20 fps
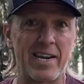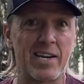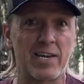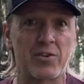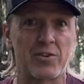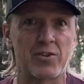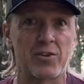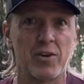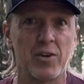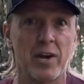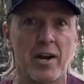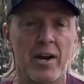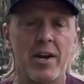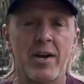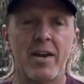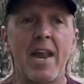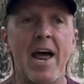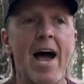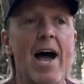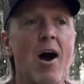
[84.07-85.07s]
inch.
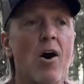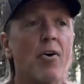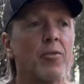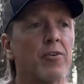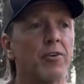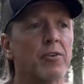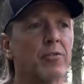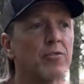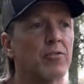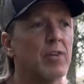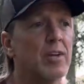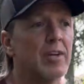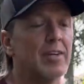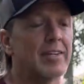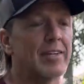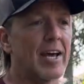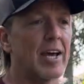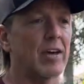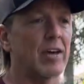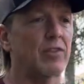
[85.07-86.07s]
Now this
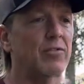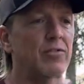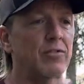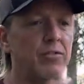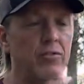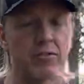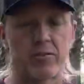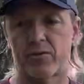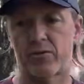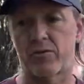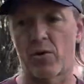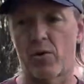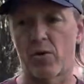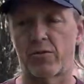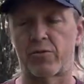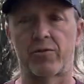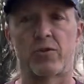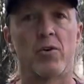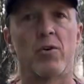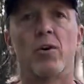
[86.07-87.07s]
text
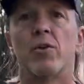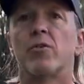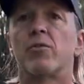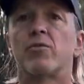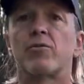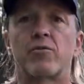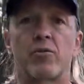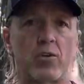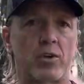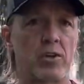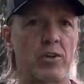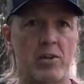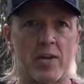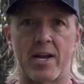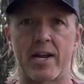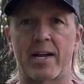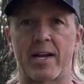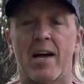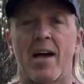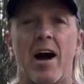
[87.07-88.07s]
starts
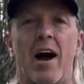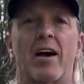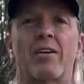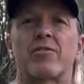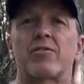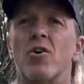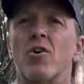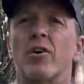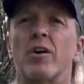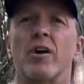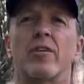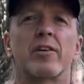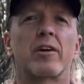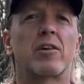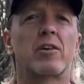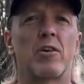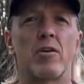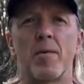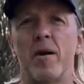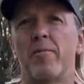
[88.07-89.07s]
circulating. I saw it on the
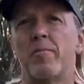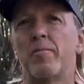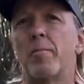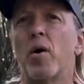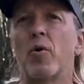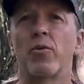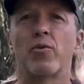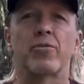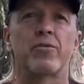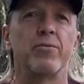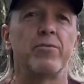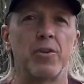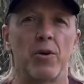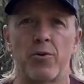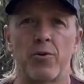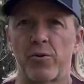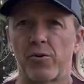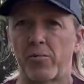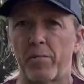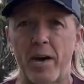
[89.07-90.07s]
Clermont Boaters and
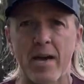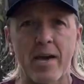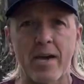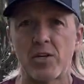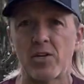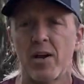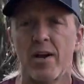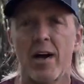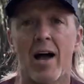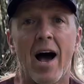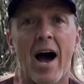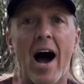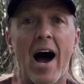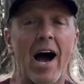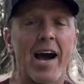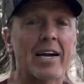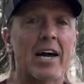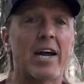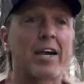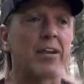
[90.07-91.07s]
Floaters page.
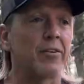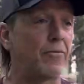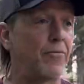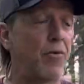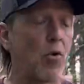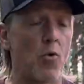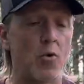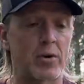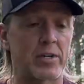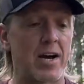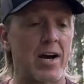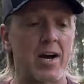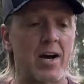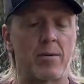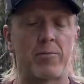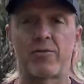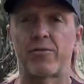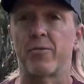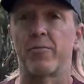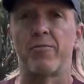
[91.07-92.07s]
I got it 4
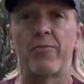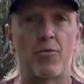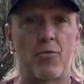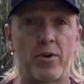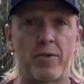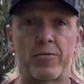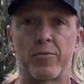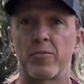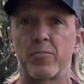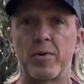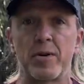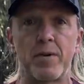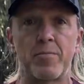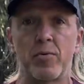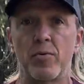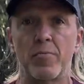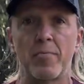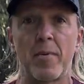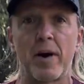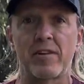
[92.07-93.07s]
times from 4 different
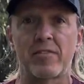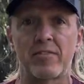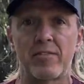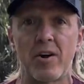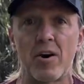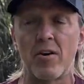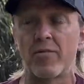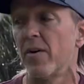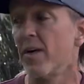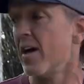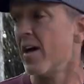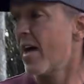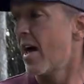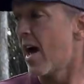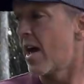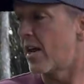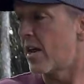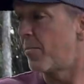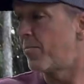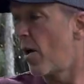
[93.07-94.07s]
people, myself,
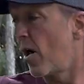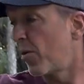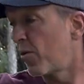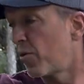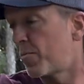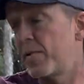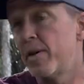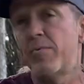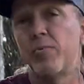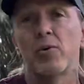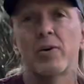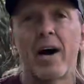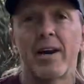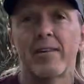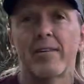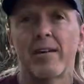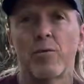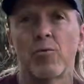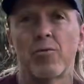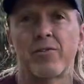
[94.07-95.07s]
and then other people got
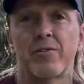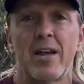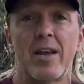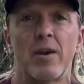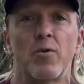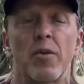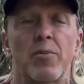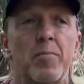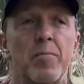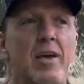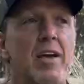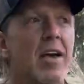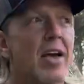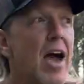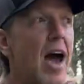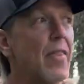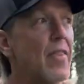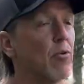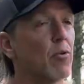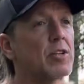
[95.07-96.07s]
it that were standing with me.
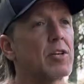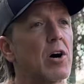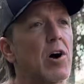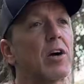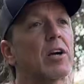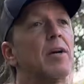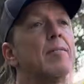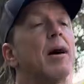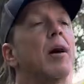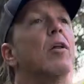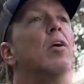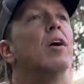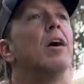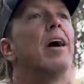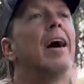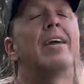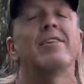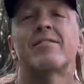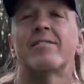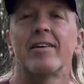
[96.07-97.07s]
And they were talking about,
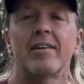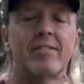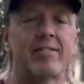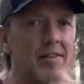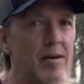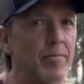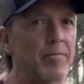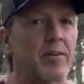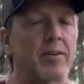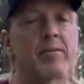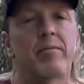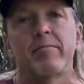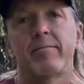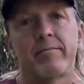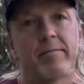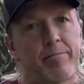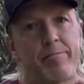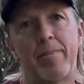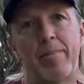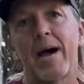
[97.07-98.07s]
it said something,
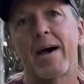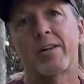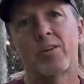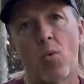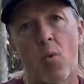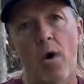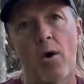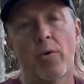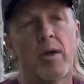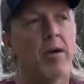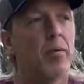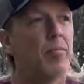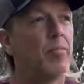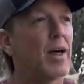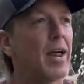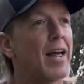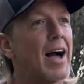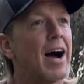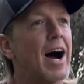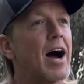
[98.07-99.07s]
bad quote,
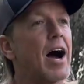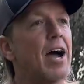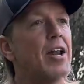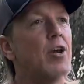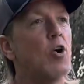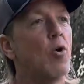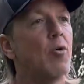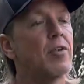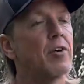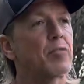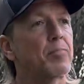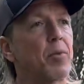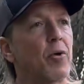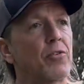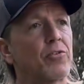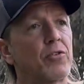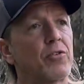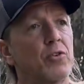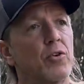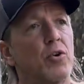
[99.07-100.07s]
but I know this
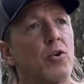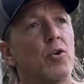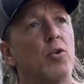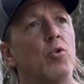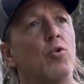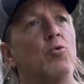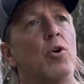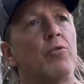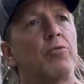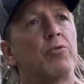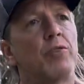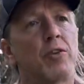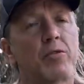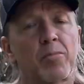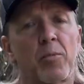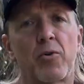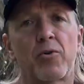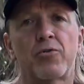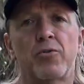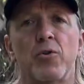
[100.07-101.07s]
person who knows this
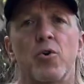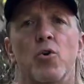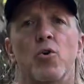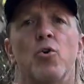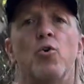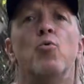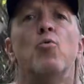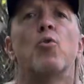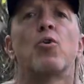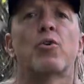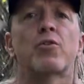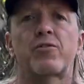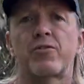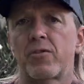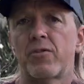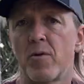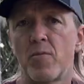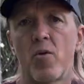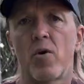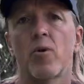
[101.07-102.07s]
person who works
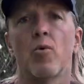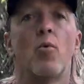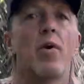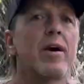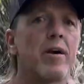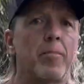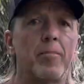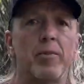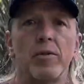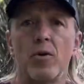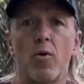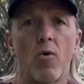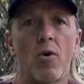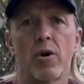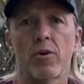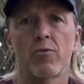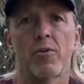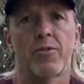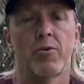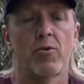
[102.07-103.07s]
somewhere way up in the
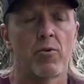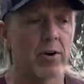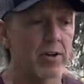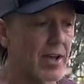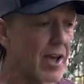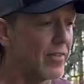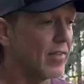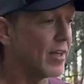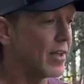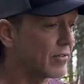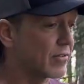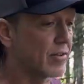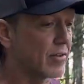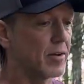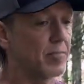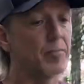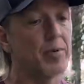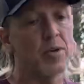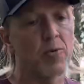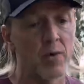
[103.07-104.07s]
water authority, and they
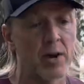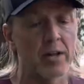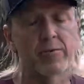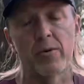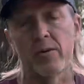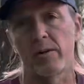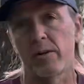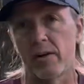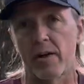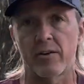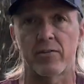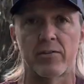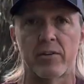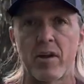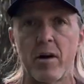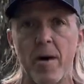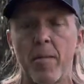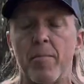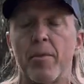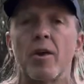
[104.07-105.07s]
said, be ready for the lakes to
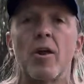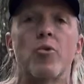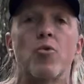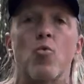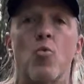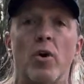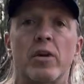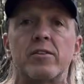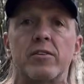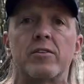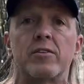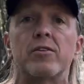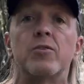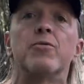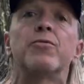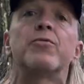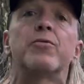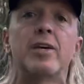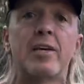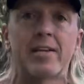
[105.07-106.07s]
come up another 1 to 2
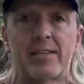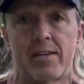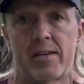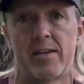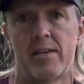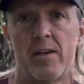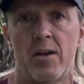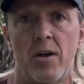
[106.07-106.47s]
feet,